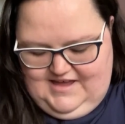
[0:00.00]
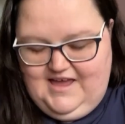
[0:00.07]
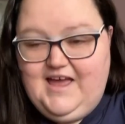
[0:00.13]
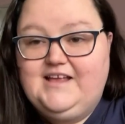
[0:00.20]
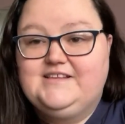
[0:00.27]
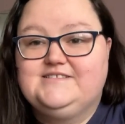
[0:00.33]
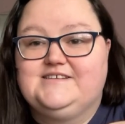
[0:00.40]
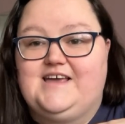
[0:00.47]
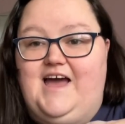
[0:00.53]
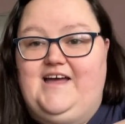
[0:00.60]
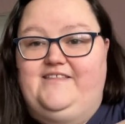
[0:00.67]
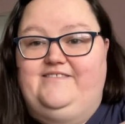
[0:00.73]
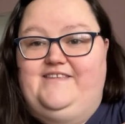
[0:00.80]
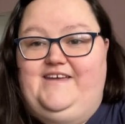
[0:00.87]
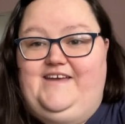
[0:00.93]
it's
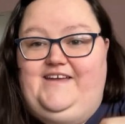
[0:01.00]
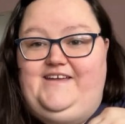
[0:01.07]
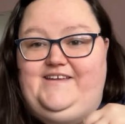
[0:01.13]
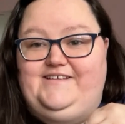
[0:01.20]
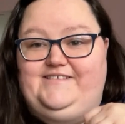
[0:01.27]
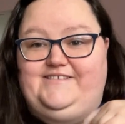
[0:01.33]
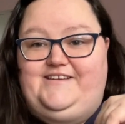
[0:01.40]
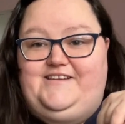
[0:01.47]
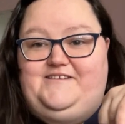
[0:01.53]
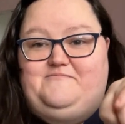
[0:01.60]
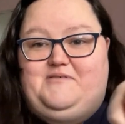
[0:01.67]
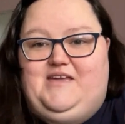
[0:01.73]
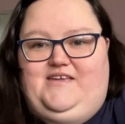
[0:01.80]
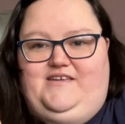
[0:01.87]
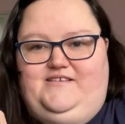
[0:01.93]
getting there. It's going to
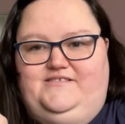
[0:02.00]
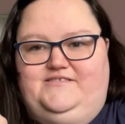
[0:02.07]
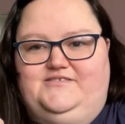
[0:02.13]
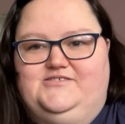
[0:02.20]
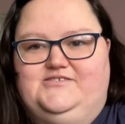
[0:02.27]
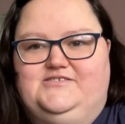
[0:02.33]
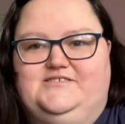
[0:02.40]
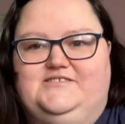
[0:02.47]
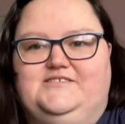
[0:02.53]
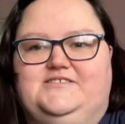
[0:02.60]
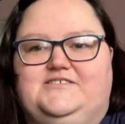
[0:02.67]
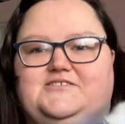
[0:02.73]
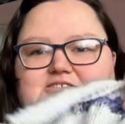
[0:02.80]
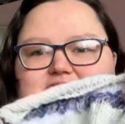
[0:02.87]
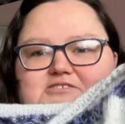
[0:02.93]
be
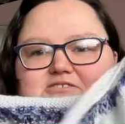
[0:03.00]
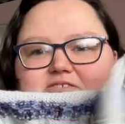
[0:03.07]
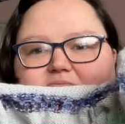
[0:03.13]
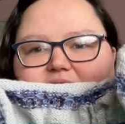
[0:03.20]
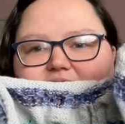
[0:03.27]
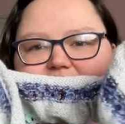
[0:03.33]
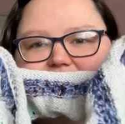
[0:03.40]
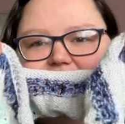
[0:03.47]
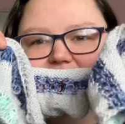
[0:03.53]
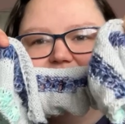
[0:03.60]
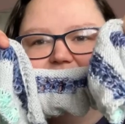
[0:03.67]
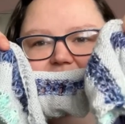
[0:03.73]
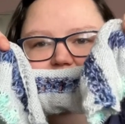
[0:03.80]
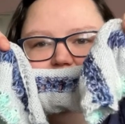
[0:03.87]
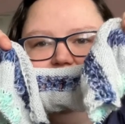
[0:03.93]
something like
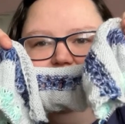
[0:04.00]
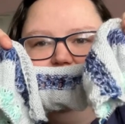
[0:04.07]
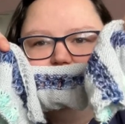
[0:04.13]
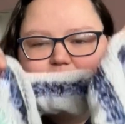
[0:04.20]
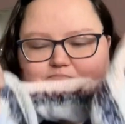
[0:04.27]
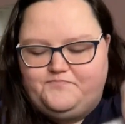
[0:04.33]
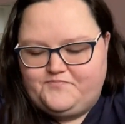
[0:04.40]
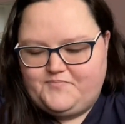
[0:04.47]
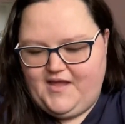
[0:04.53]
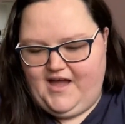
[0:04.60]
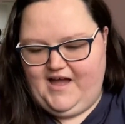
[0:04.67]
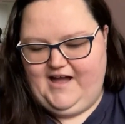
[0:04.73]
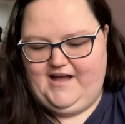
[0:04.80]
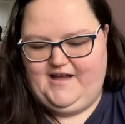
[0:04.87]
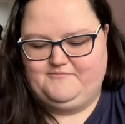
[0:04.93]
that a bit.
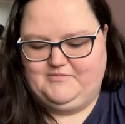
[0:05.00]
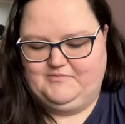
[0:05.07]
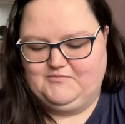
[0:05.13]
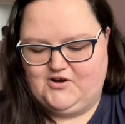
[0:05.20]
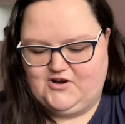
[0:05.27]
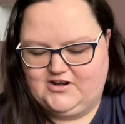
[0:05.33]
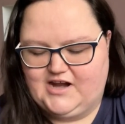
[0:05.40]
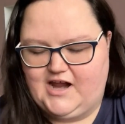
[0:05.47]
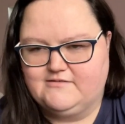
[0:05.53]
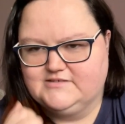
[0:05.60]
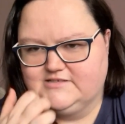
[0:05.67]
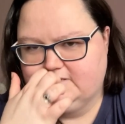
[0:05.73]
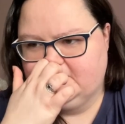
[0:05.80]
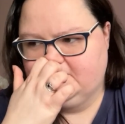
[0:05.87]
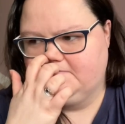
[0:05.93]
I'm not going to go
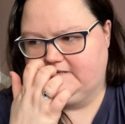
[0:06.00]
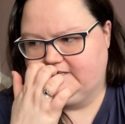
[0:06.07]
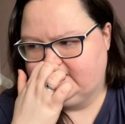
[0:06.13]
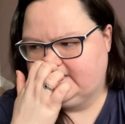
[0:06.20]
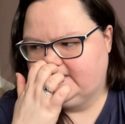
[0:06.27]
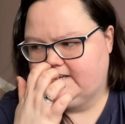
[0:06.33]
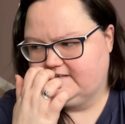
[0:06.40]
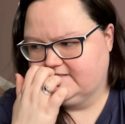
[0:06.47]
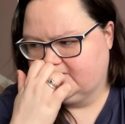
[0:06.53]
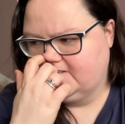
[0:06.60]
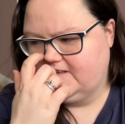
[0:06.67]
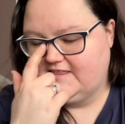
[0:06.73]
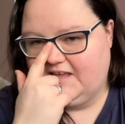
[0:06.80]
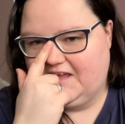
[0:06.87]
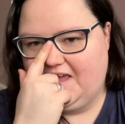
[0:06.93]
into too many details because I
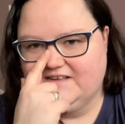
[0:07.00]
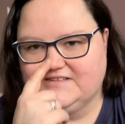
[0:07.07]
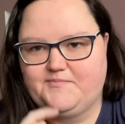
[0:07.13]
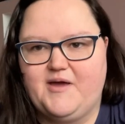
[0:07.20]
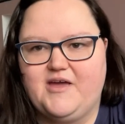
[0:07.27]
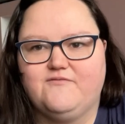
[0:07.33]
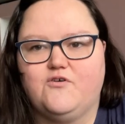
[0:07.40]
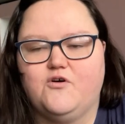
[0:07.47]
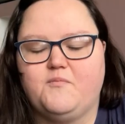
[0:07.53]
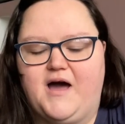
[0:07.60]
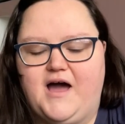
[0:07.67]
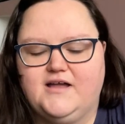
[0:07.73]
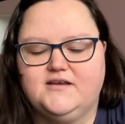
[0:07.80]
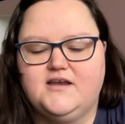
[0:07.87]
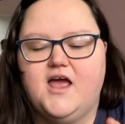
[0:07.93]
think it is a paid-for
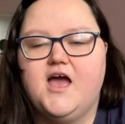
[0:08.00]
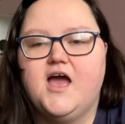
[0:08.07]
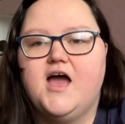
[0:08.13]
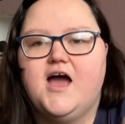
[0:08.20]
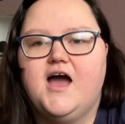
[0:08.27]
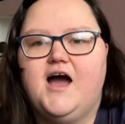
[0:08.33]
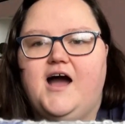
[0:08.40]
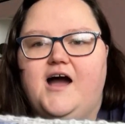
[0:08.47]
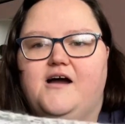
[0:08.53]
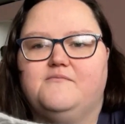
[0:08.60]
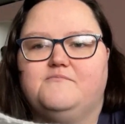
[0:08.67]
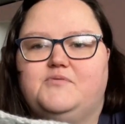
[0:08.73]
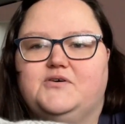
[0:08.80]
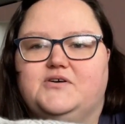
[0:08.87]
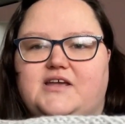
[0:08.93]
pattern,
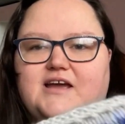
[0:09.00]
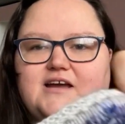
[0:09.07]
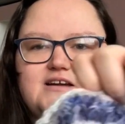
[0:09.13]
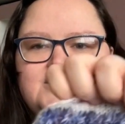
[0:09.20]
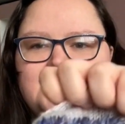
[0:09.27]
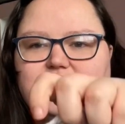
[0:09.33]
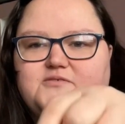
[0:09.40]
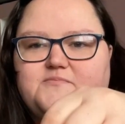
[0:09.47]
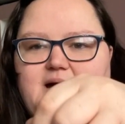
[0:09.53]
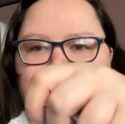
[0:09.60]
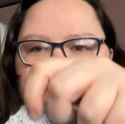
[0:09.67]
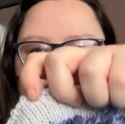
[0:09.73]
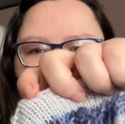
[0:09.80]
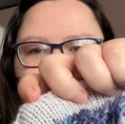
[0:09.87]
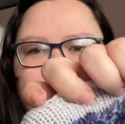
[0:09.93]
but yeah, on the
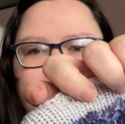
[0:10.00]
back you'll be